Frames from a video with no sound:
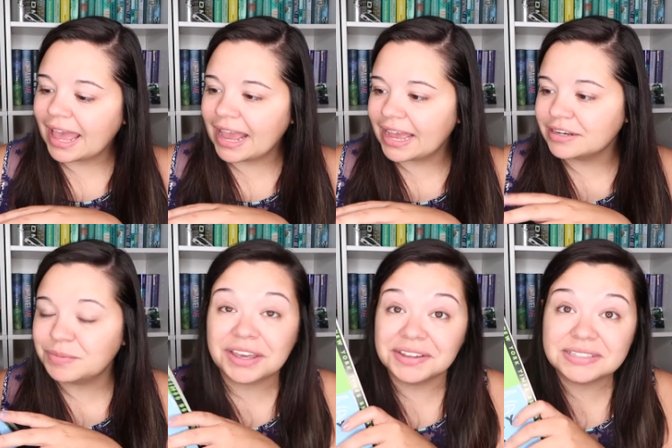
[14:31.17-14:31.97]
and
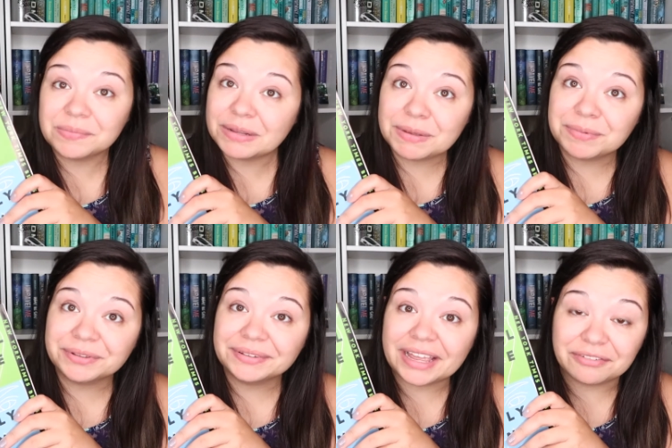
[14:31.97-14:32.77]
because so many
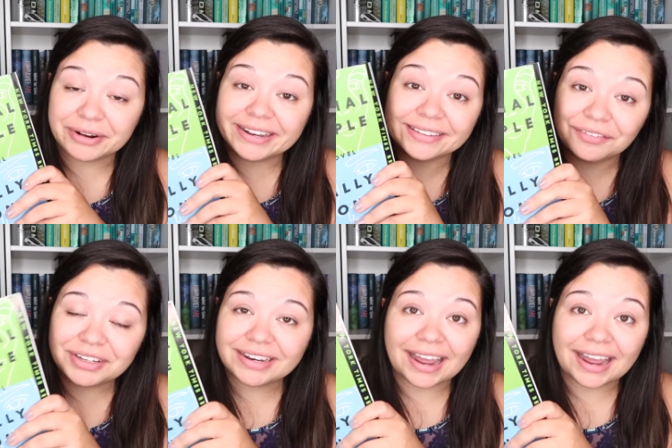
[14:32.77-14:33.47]
people have read and loved it,